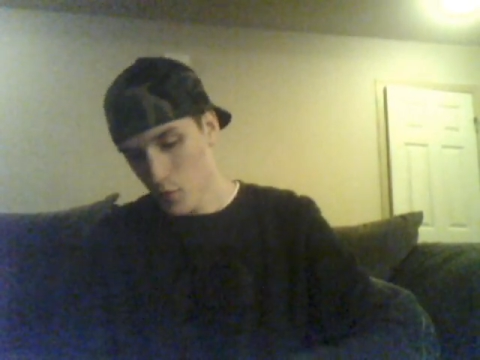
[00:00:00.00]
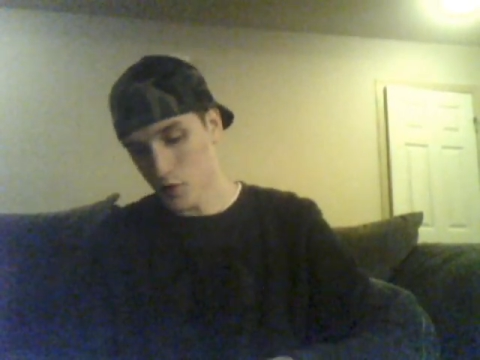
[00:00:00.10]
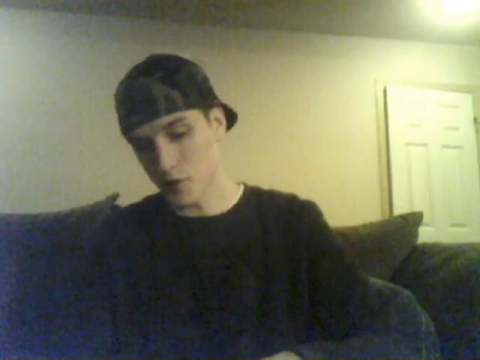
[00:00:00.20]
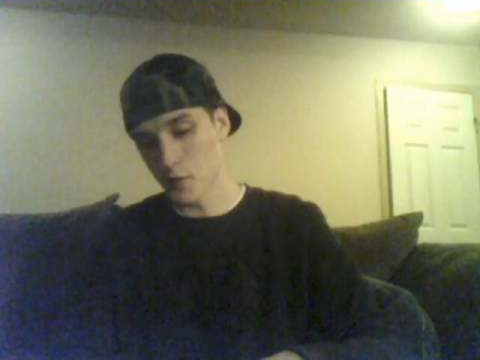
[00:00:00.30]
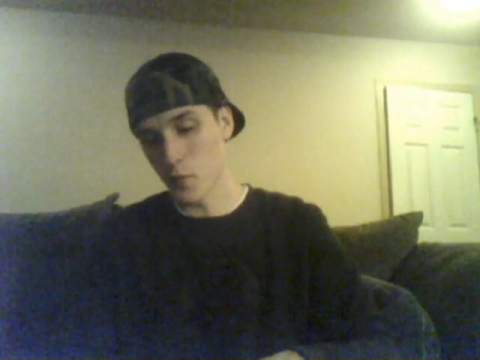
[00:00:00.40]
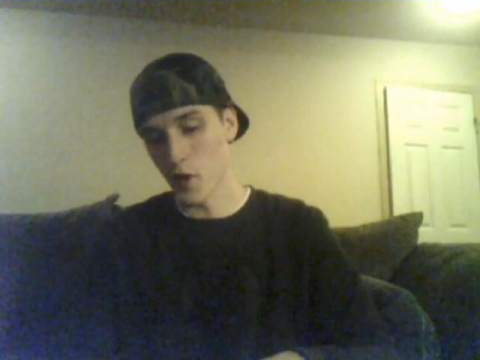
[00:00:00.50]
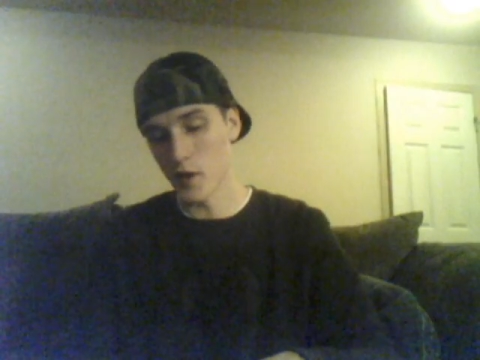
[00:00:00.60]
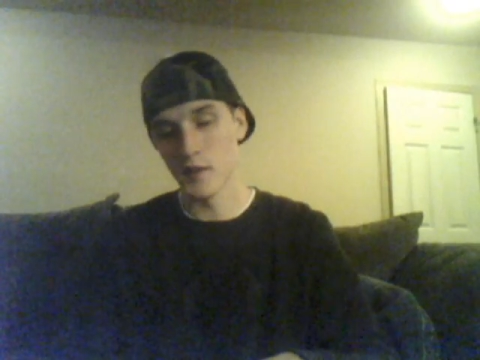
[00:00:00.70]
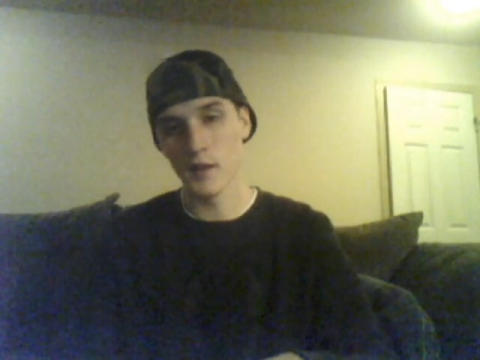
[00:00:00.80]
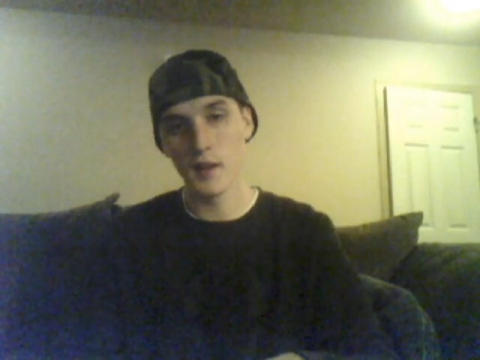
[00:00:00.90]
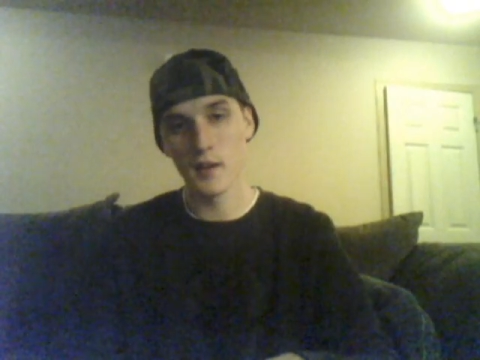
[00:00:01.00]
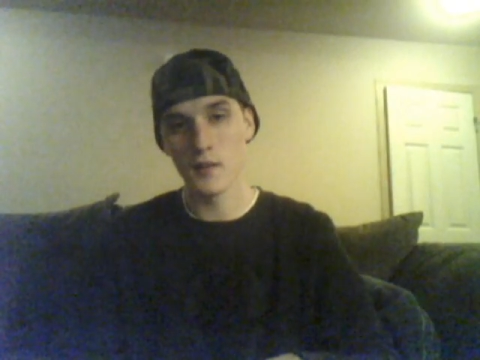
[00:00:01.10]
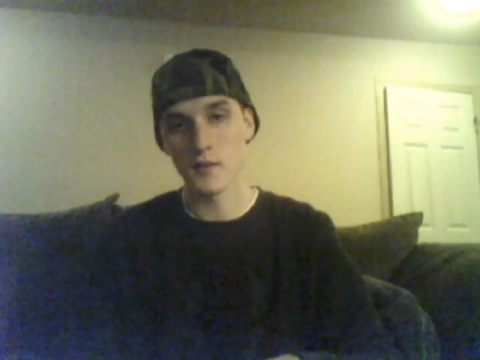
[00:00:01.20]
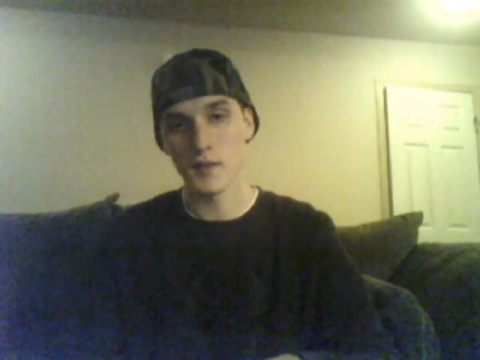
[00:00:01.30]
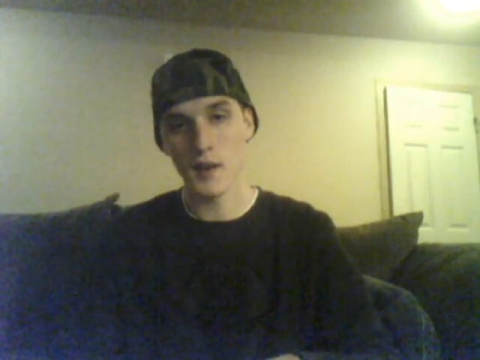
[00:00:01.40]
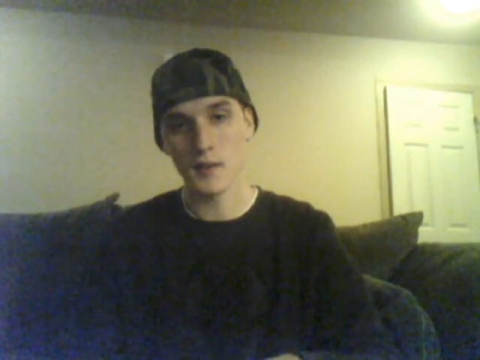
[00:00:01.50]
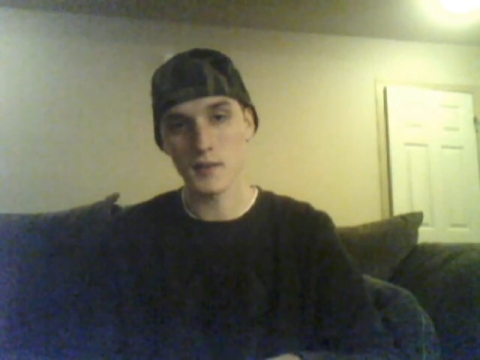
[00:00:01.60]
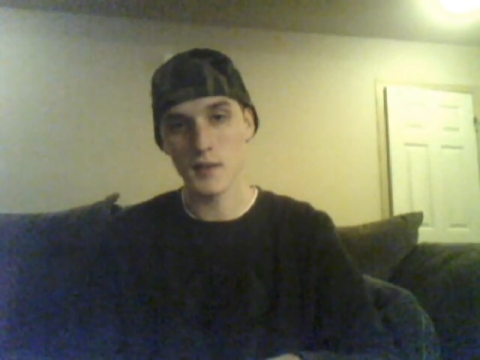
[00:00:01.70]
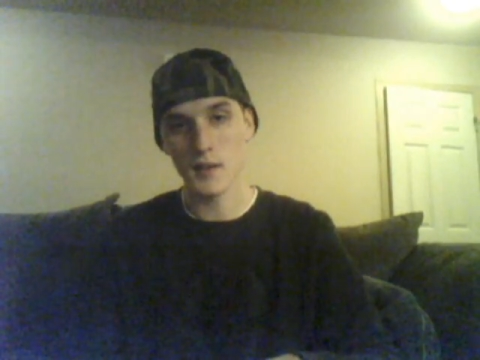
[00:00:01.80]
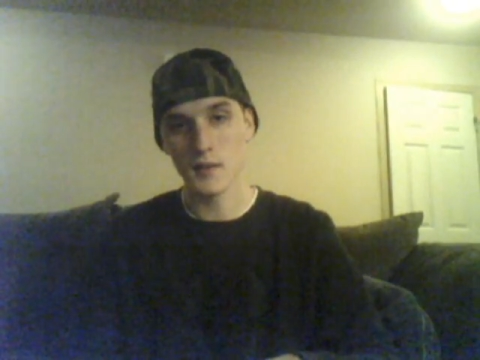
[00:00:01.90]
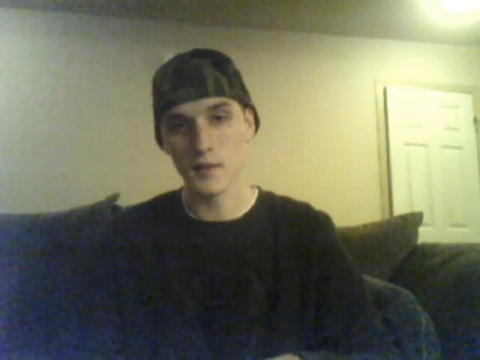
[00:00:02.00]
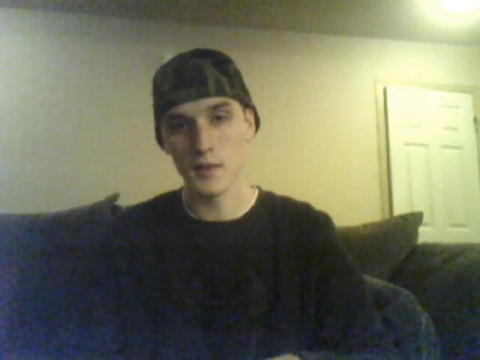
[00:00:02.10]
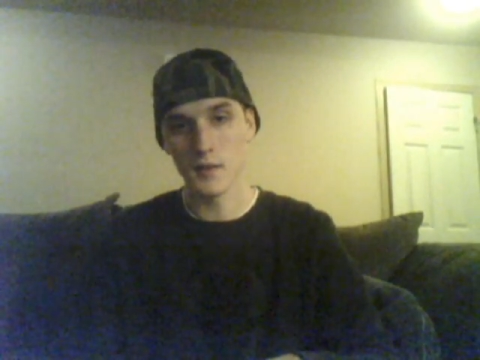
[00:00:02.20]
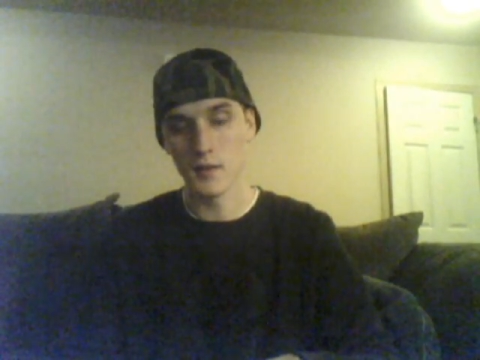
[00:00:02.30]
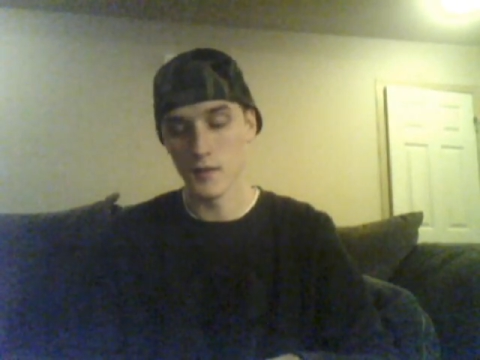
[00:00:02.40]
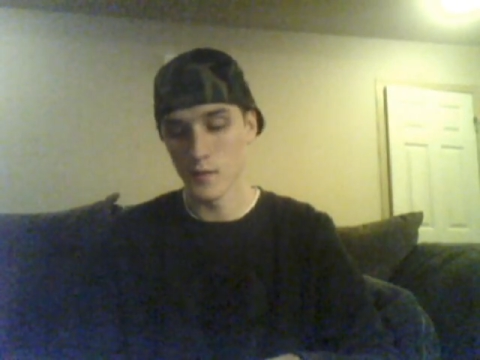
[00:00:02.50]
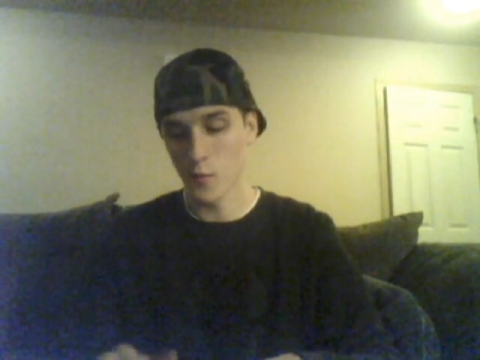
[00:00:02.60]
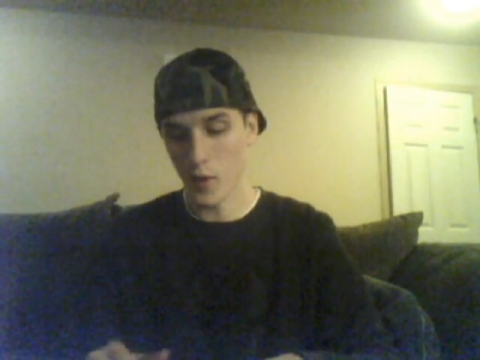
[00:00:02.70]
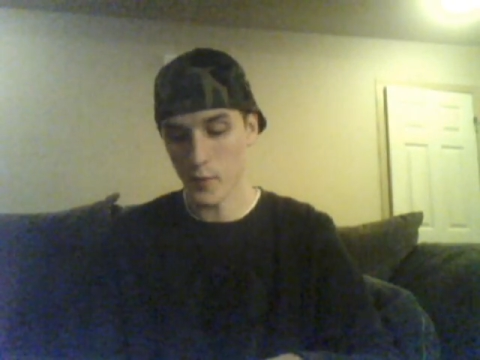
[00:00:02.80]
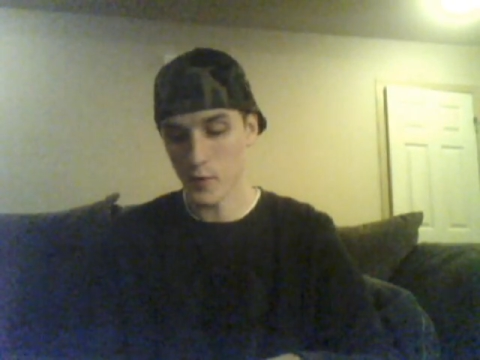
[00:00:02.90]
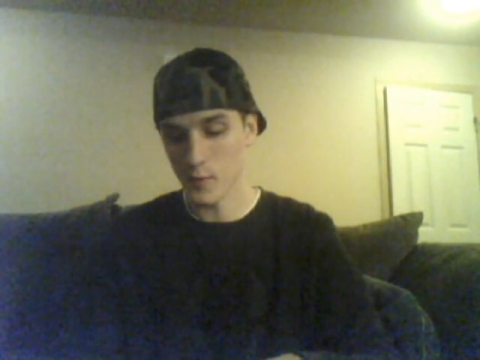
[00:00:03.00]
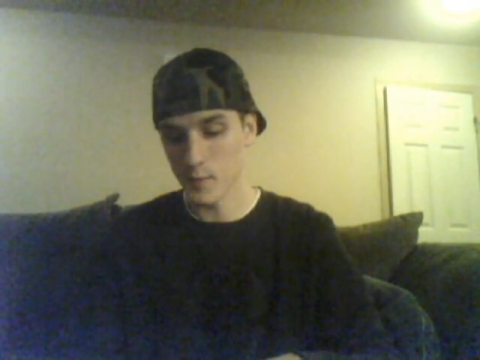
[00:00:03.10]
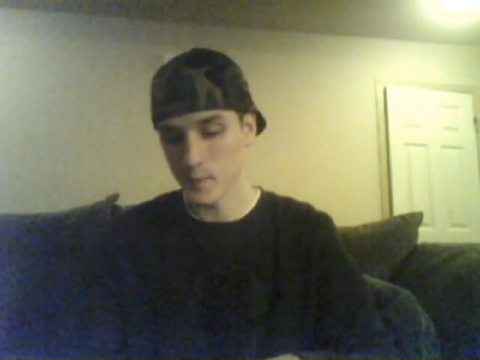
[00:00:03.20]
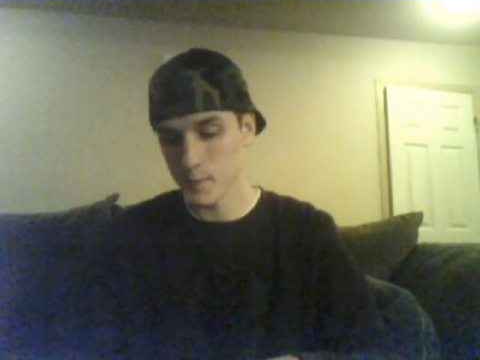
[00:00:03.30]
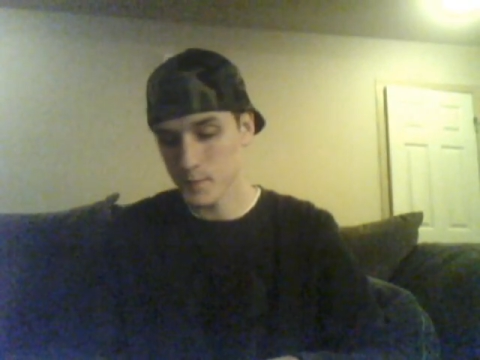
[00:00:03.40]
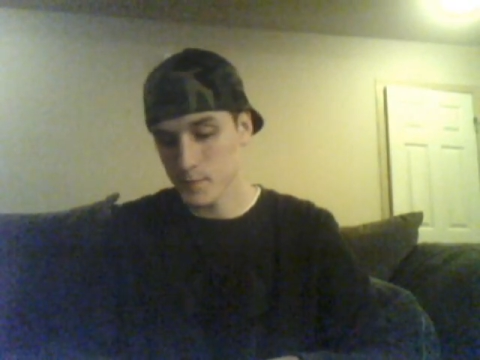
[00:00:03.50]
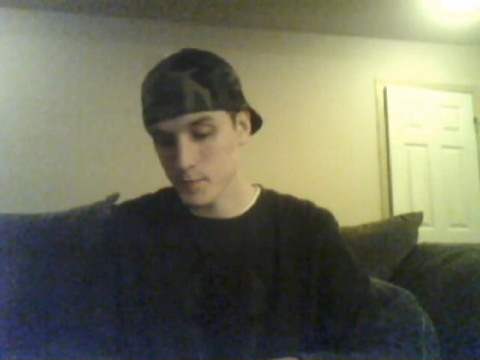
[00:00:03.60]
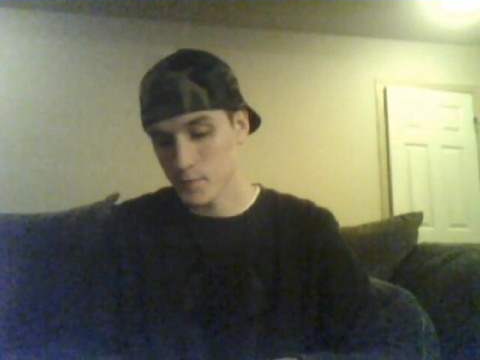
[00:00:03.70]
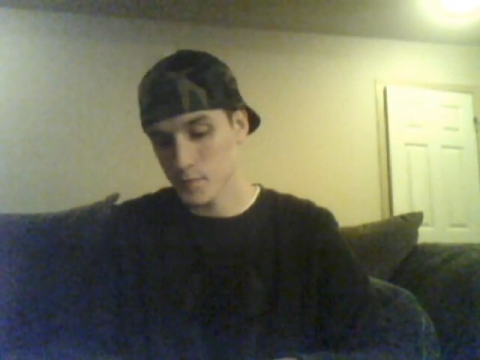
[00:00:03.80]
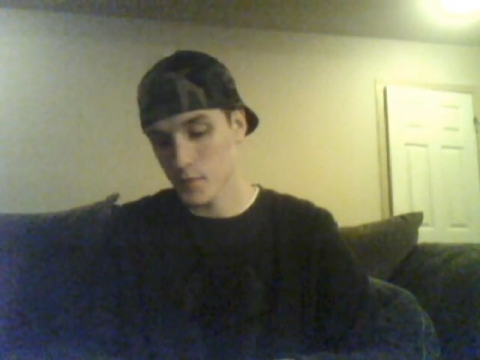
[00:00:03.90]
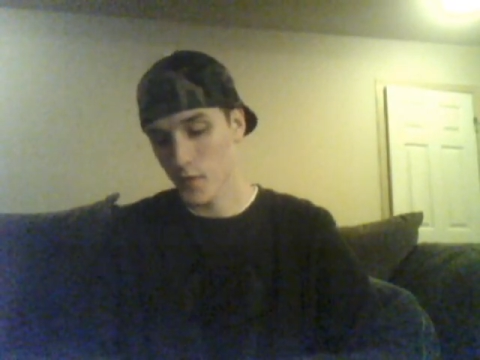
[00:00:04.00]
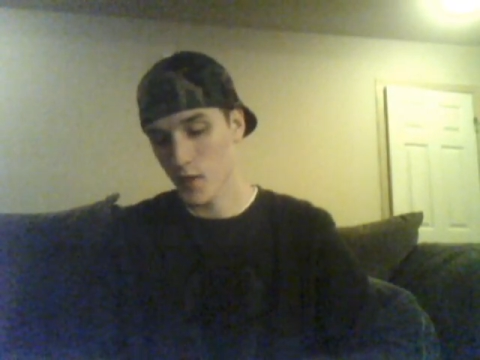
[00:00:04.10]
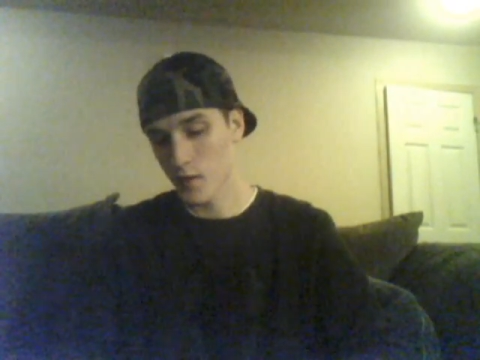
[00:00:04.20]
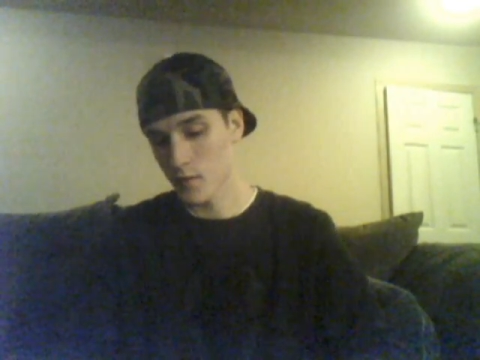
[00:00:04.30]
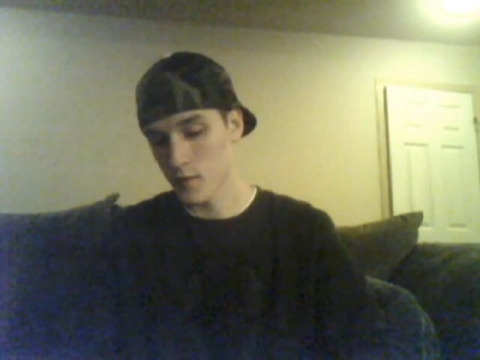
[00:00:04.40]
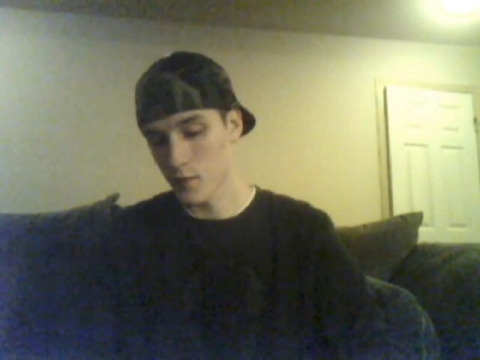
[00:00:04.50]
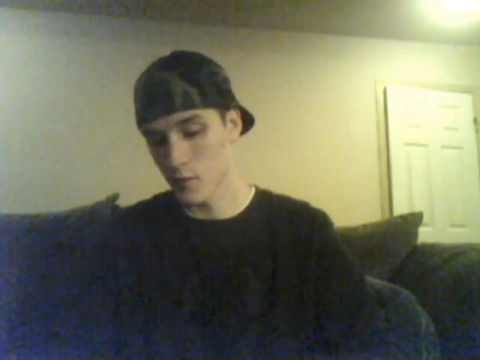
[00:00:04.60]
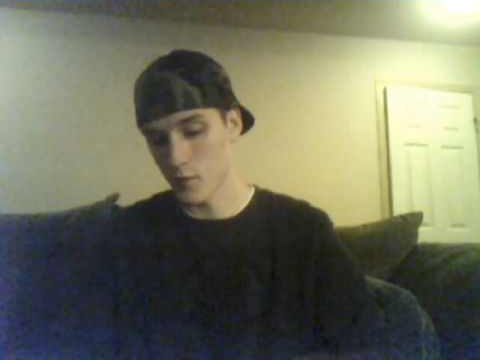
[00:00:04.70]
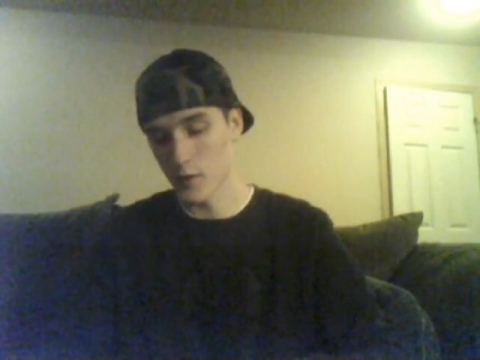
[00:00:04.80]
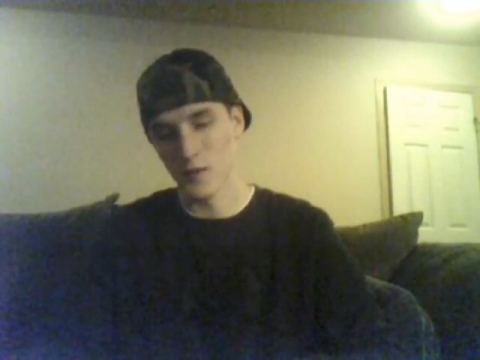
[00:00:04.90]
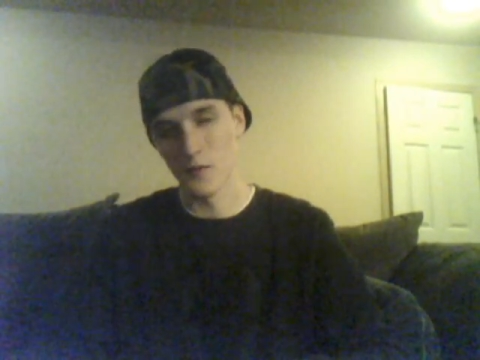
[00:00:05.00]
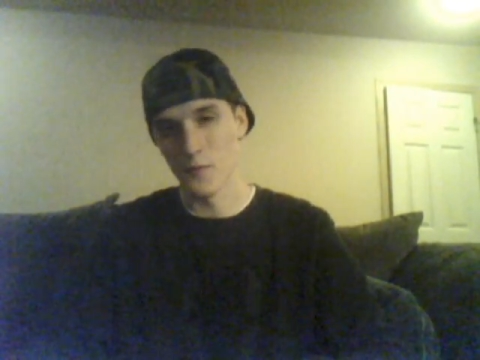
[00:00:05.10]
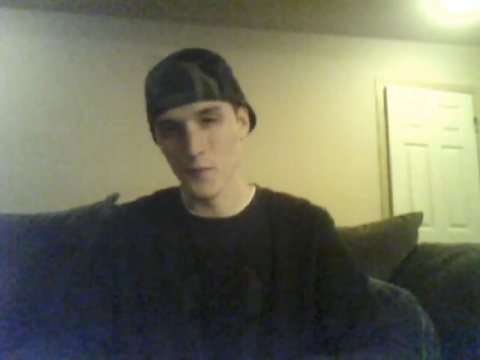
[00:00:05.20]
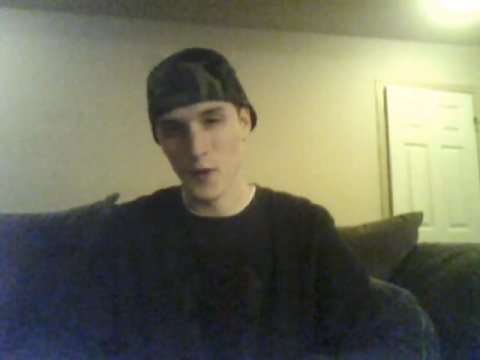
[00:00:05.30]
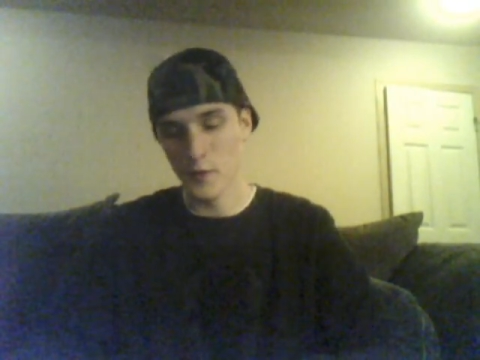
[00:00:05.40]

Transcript: Push the button again on the outside of the weapon. You'll hear a